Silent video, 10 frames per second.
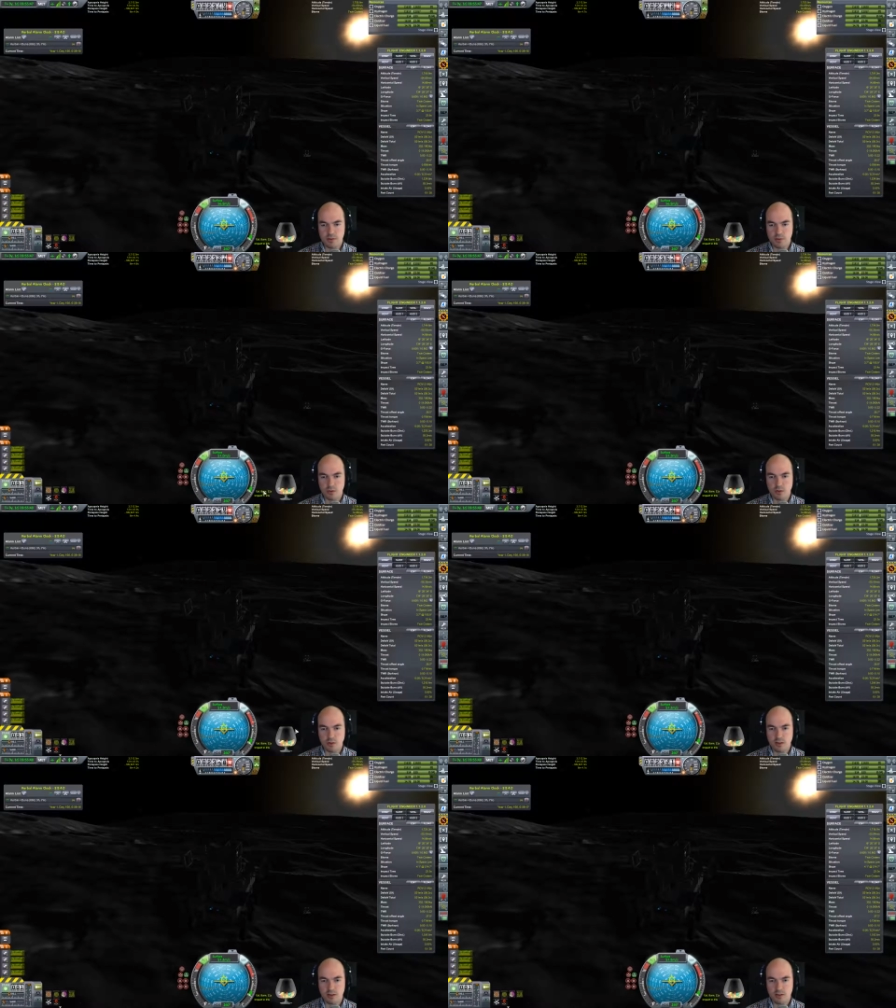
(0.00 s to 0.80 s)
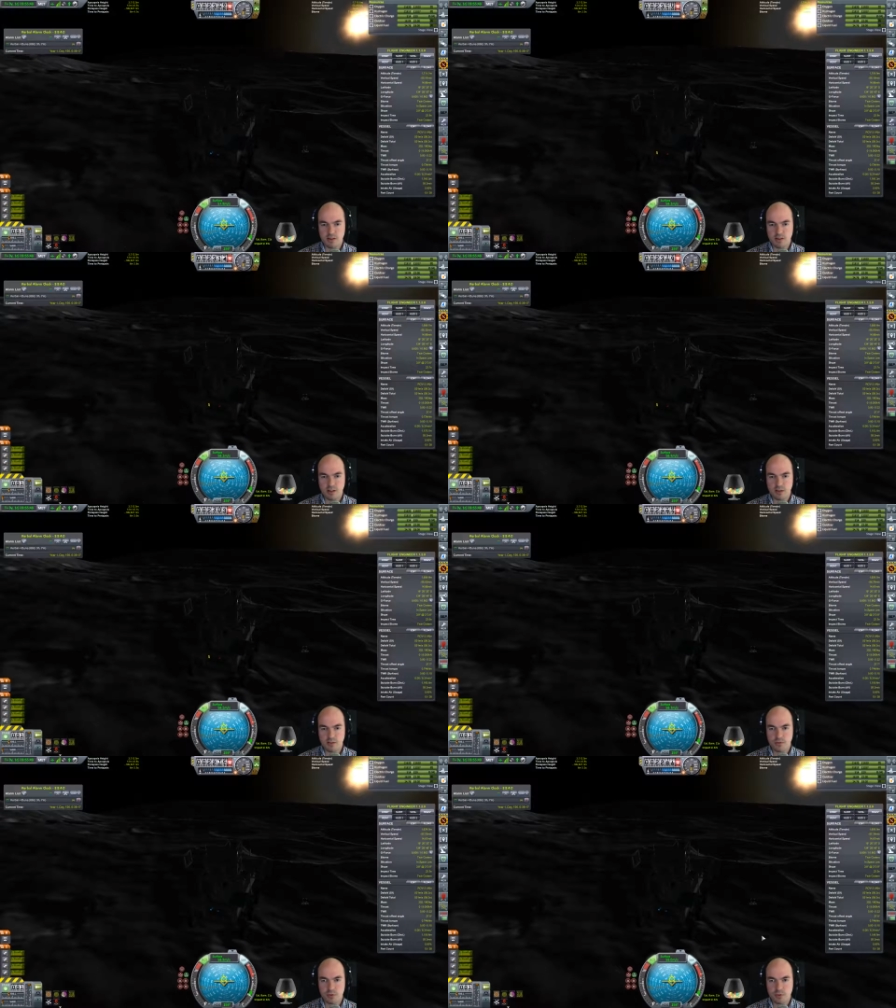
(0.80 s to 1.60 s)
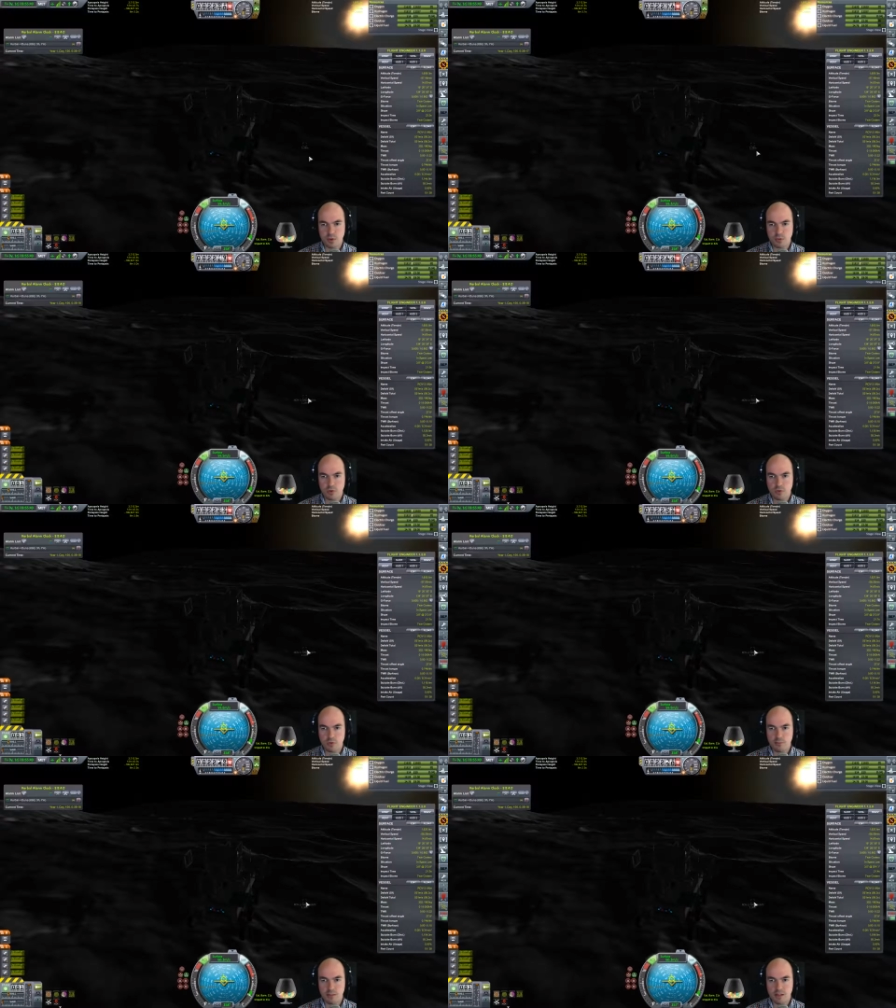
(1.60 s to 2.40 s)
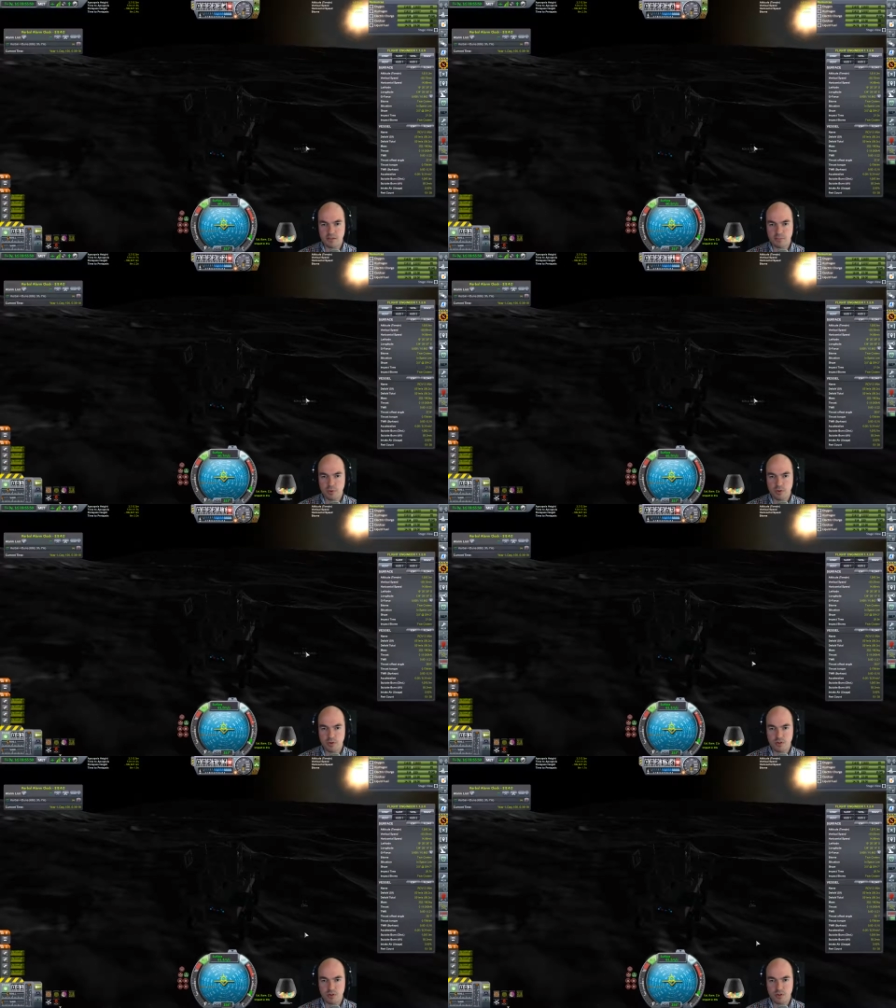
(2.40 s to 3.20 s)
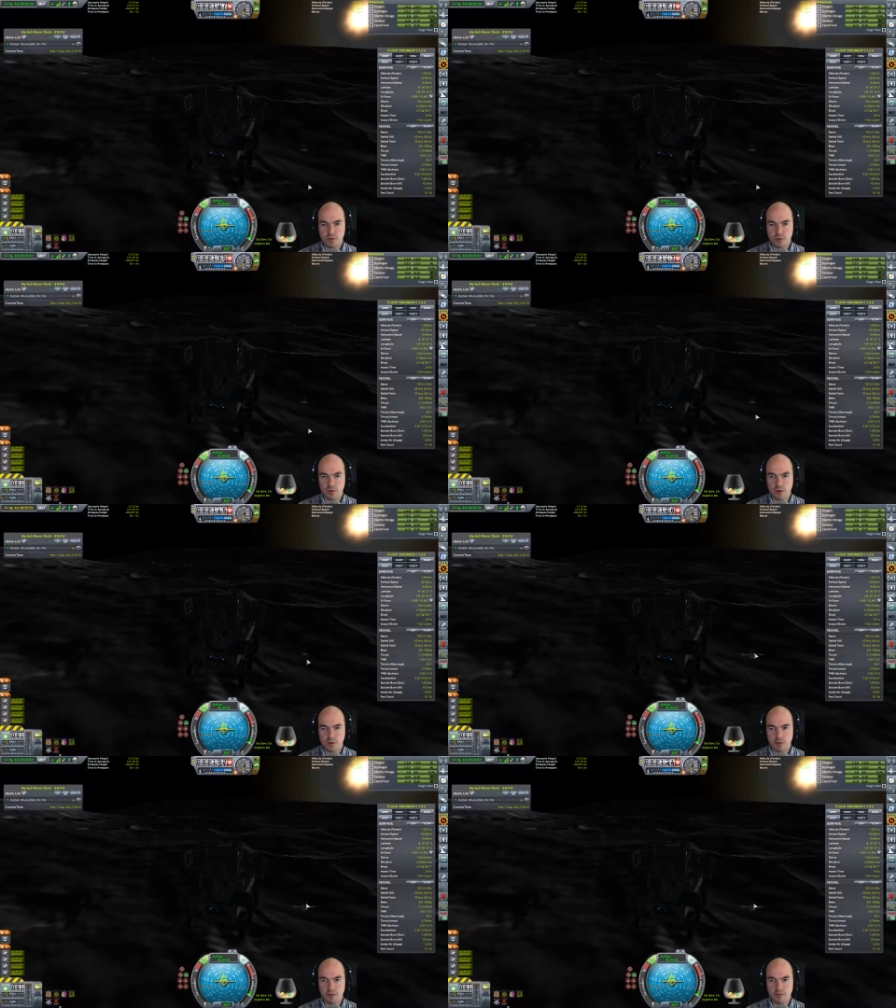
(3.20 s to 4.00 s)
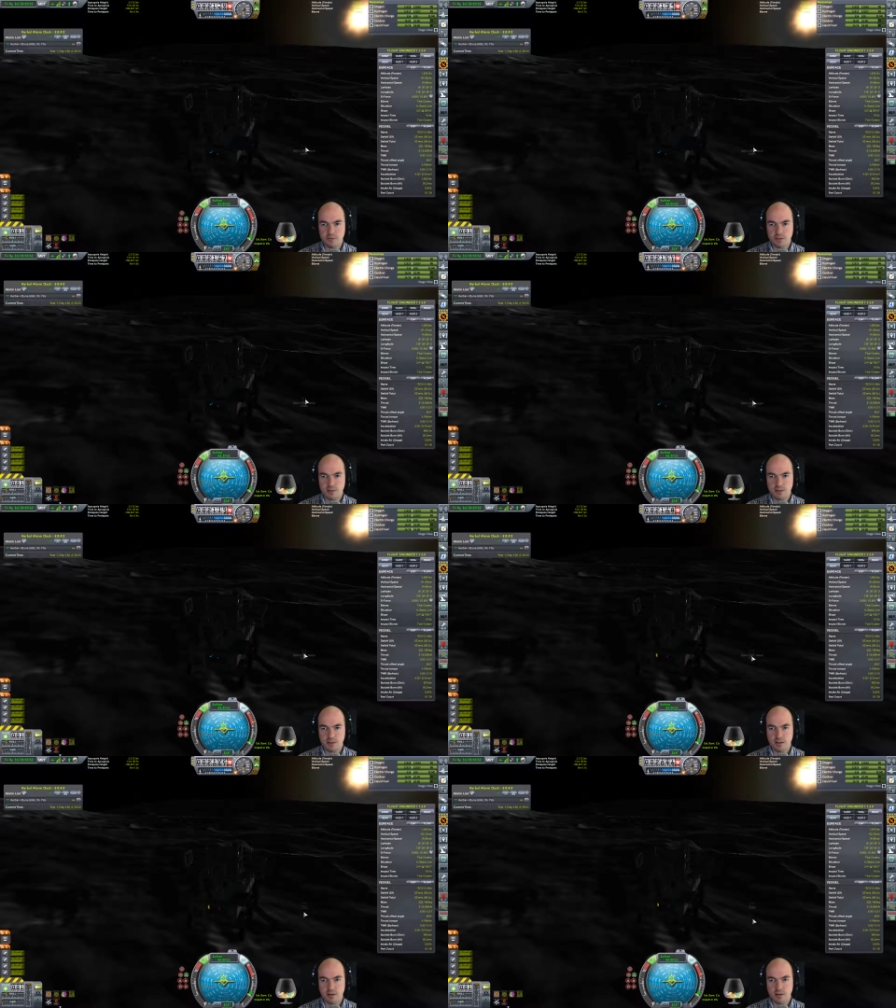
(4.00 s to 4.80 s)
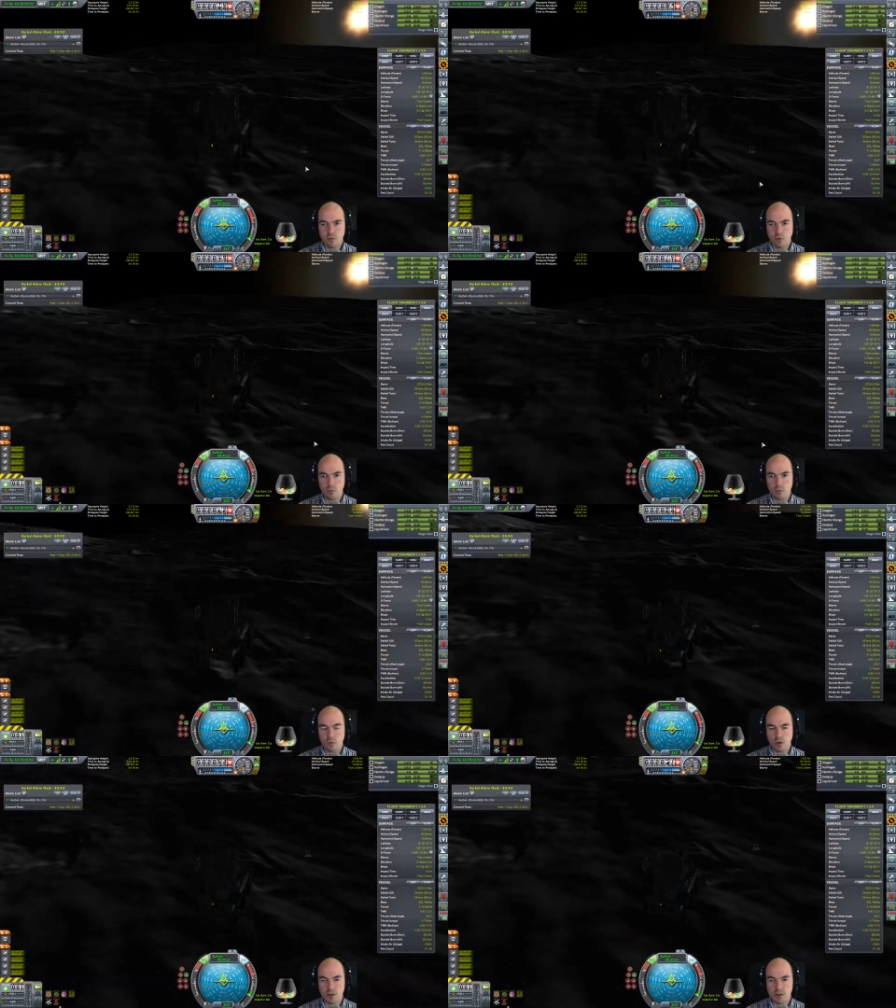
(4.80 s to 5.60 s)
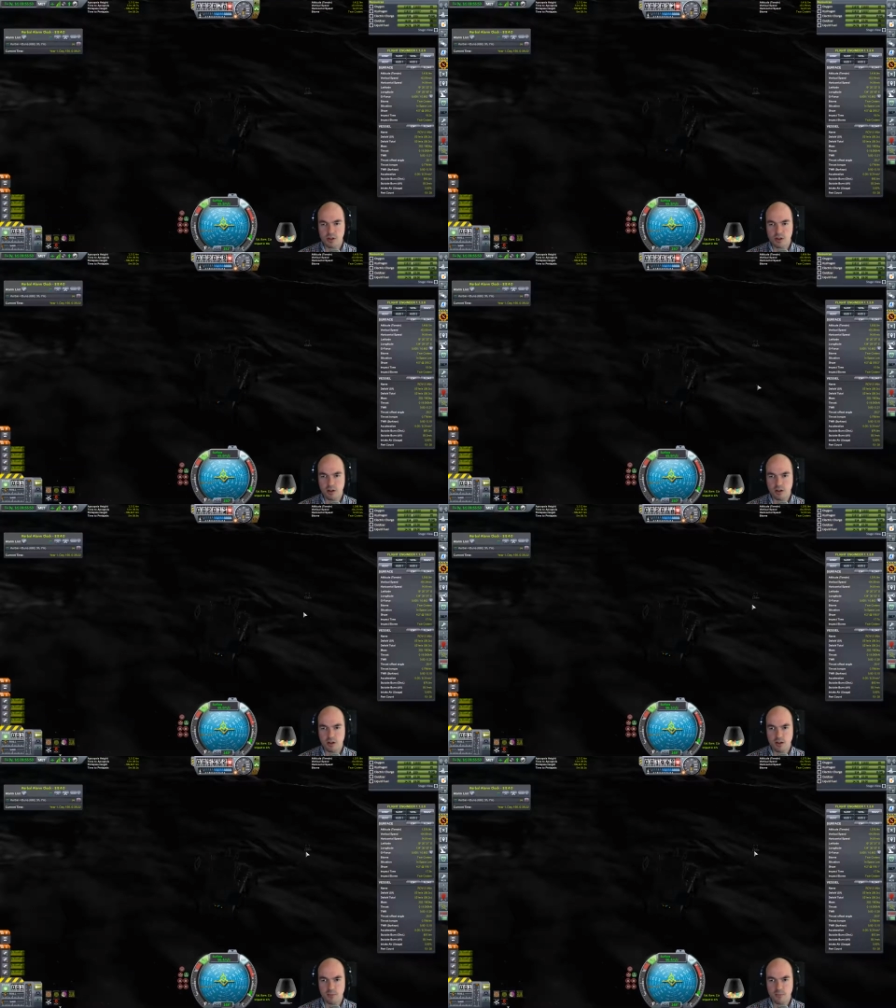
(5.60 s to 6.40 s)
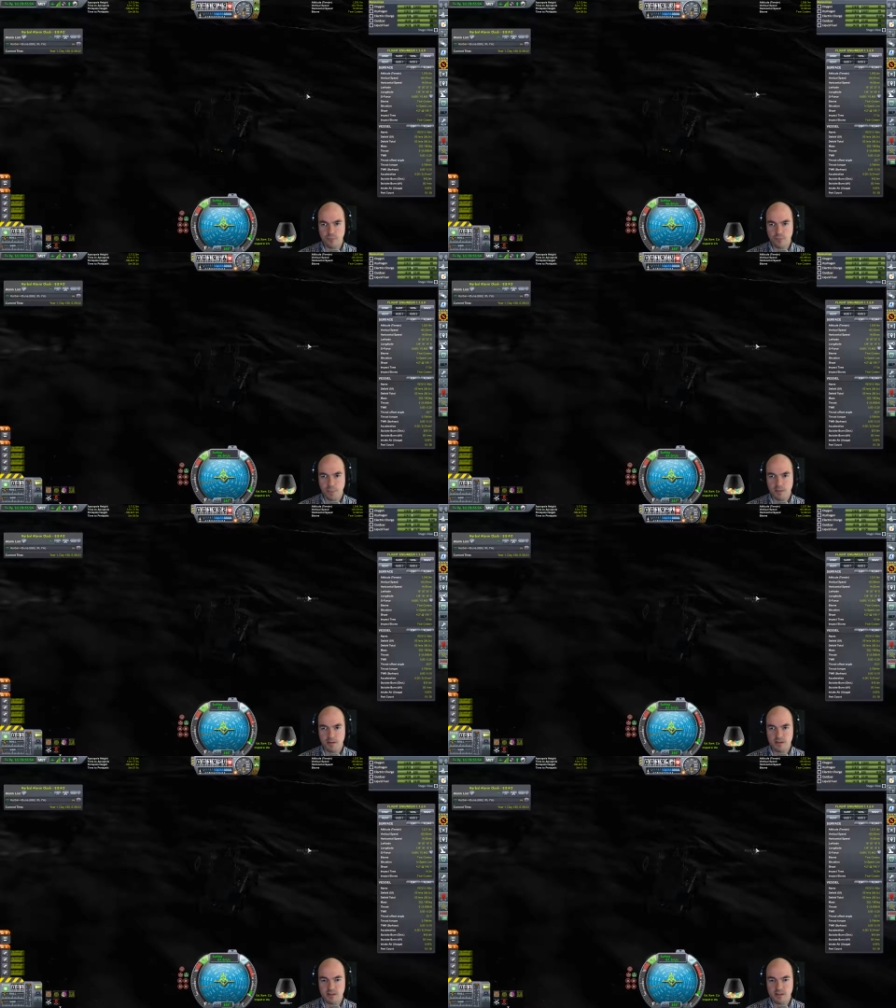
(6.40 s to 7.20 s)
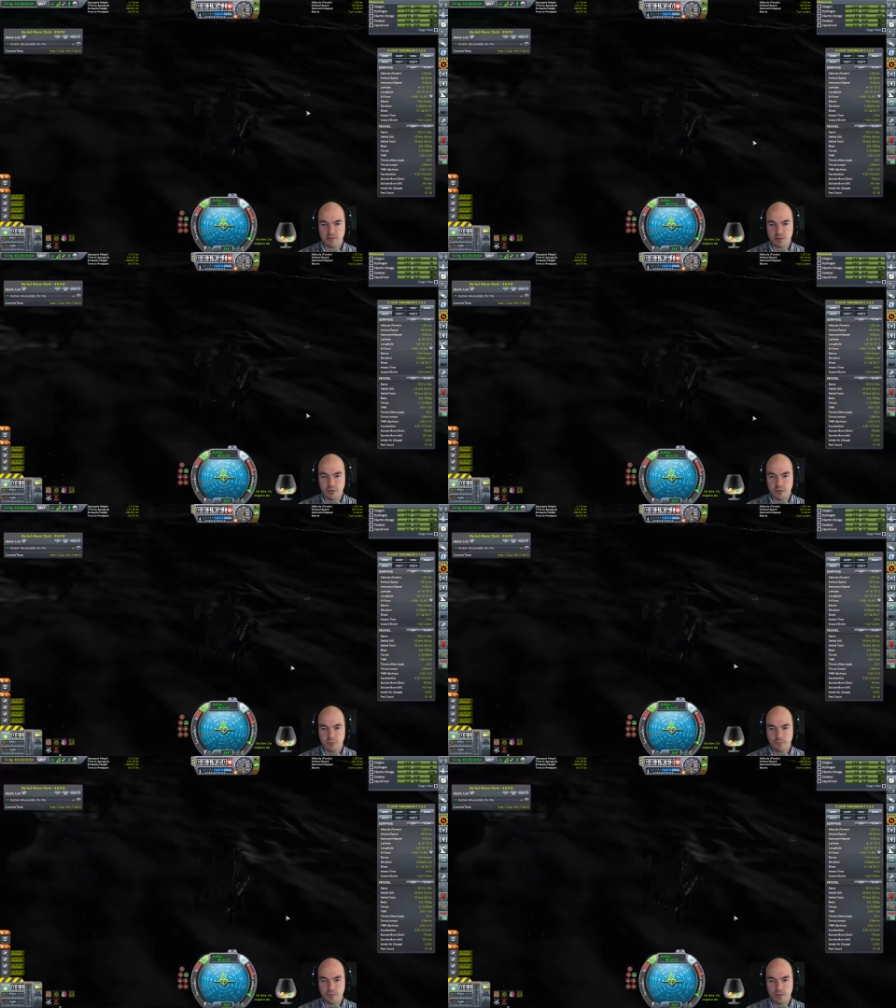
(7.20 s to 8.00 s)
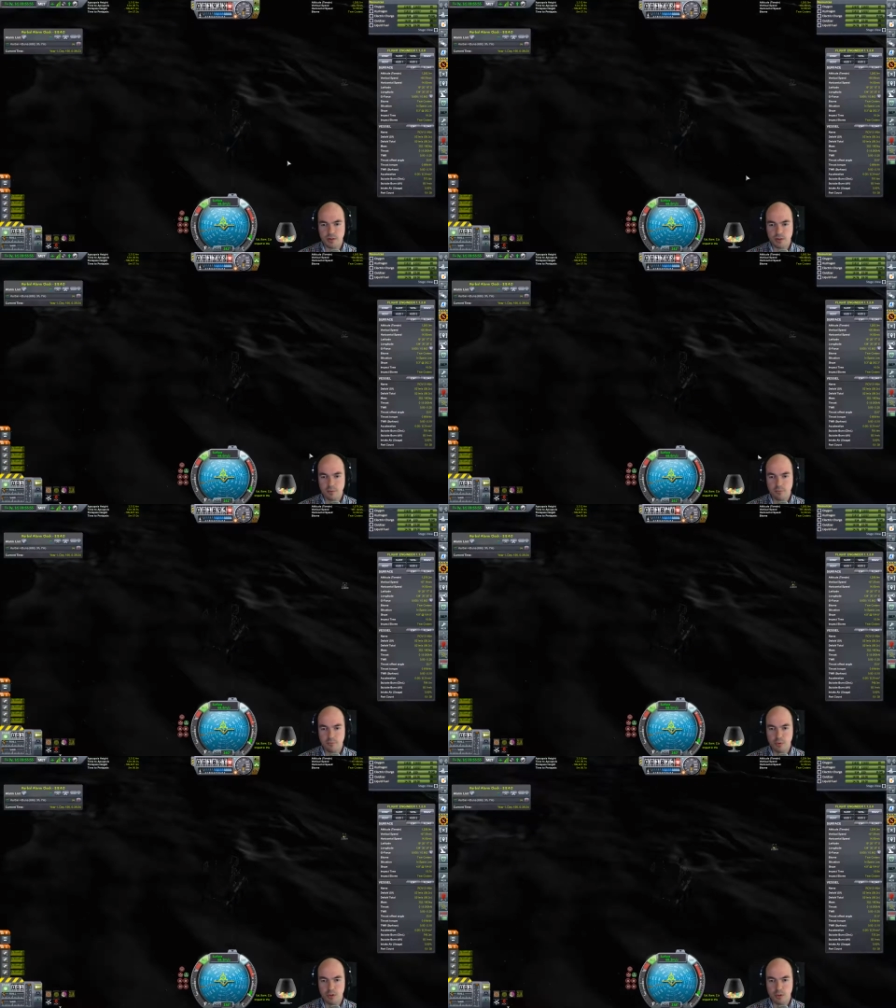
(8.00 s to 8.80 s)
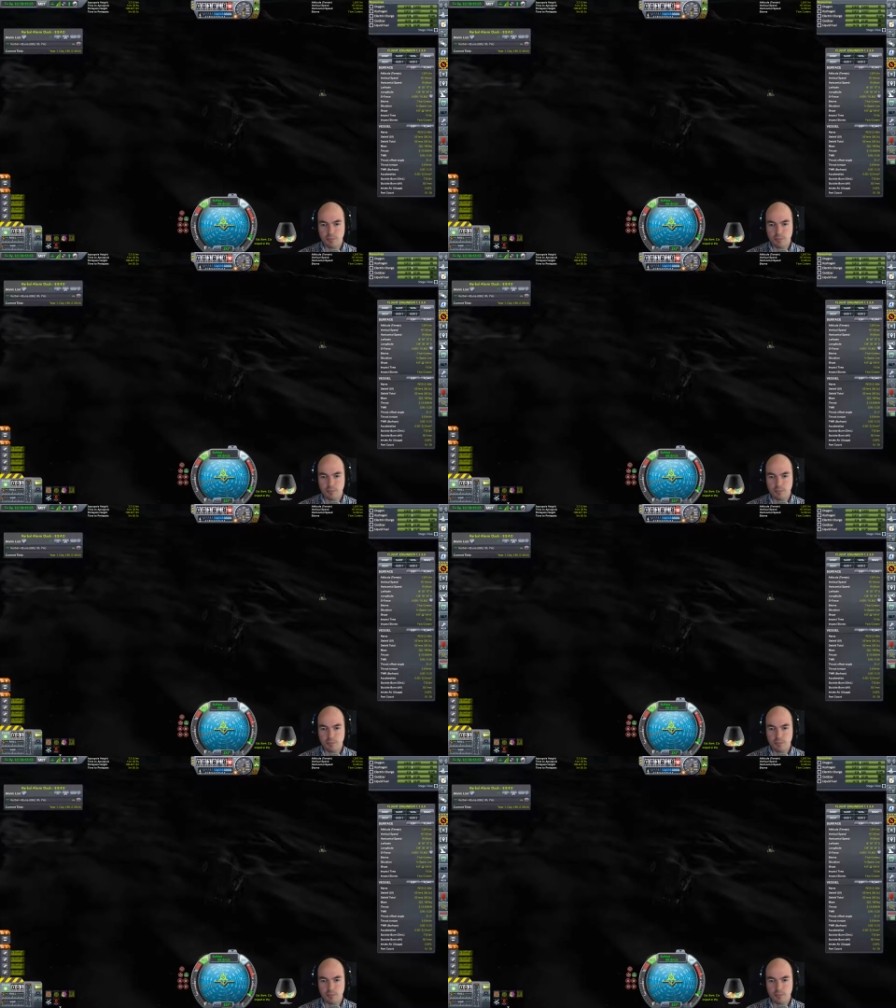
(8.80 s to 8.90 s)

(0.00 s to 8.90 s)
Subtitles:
So 10 seconds from the ground we do a massive burn to slow down enough while we watch our descent vehicle burn up.